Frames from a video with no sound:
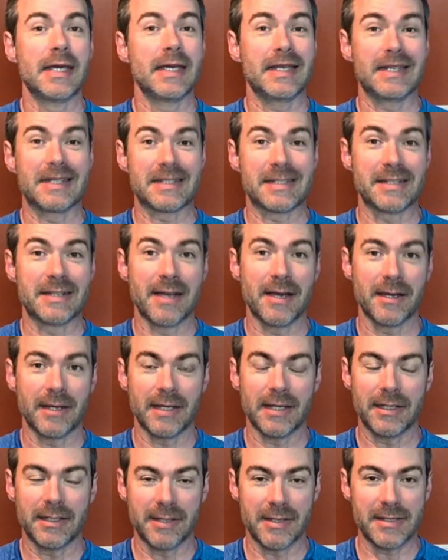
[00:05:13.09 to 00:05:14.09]
It's not,
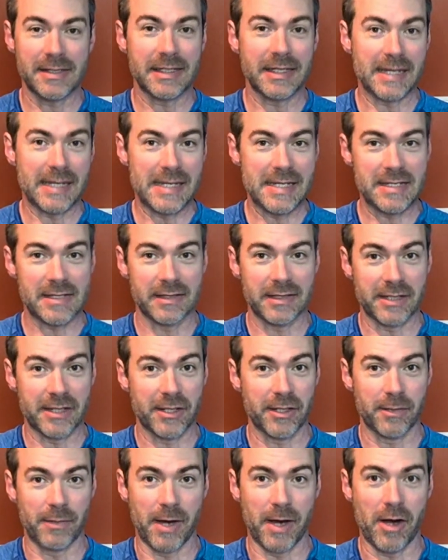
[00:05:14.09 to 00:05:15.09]
it doesn't easily
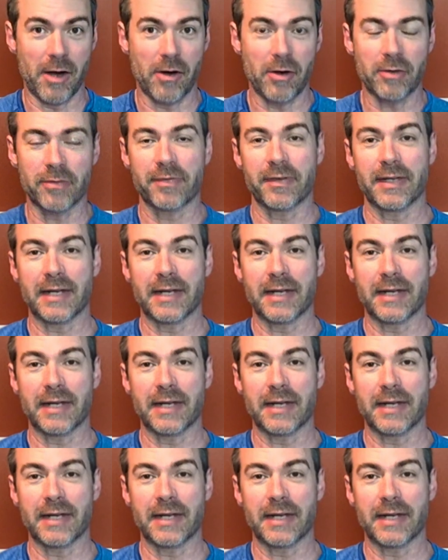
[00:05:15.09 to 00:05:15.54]
come off.